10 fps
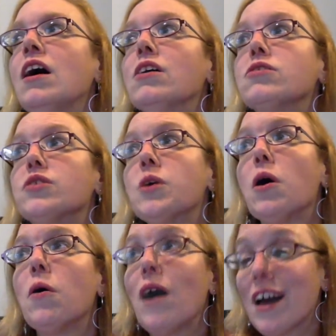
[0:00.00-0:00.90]

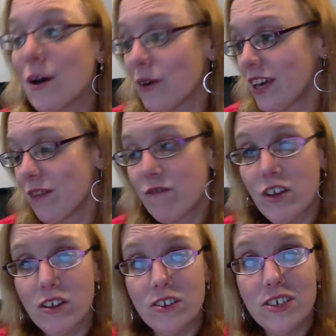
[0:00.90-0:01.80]
So I go and get it
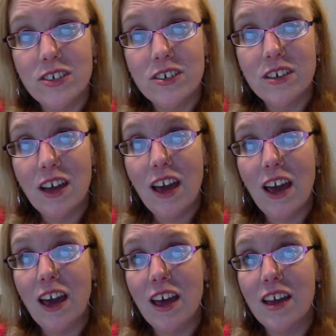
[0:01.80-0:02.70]
filled,
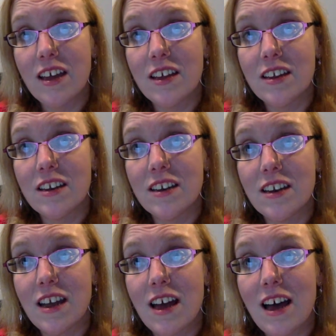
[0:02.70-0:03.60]
and
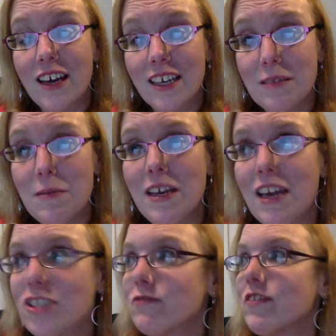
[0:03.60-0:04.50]
I get the
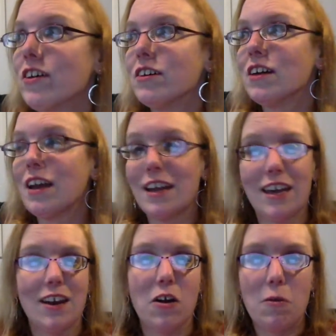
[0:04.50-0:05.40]
medication filled, and I
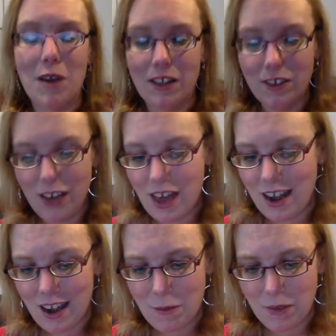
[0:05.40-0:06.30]
get it home, and I look at it,
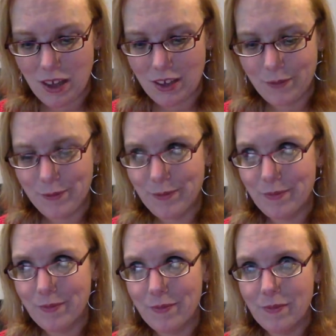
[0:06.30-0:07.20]
and I'm like,
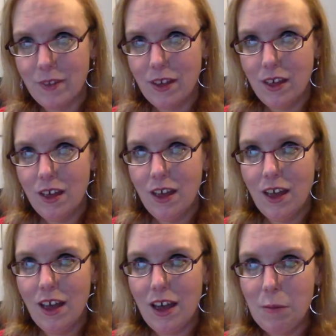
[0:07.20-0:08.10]

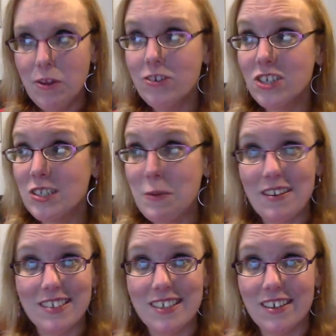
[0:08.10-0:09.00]
I'm allergic to
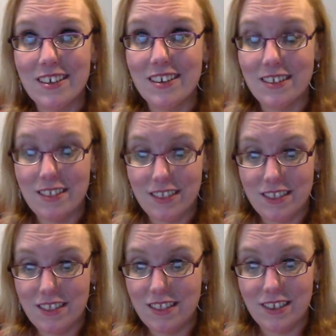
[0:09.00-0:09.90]
penicillin.
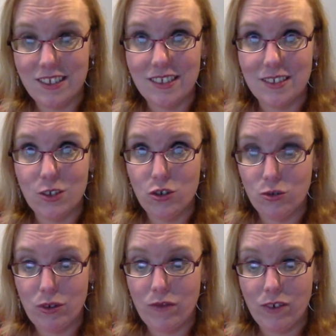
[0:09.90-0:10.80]
This is two
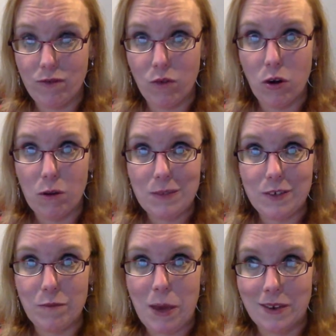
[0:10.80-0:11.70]
different forms
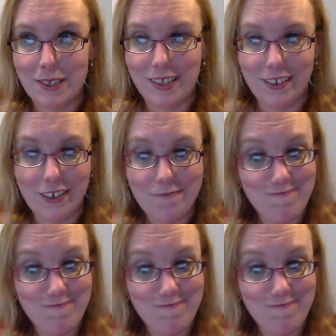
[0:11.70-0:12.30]
of penicillin.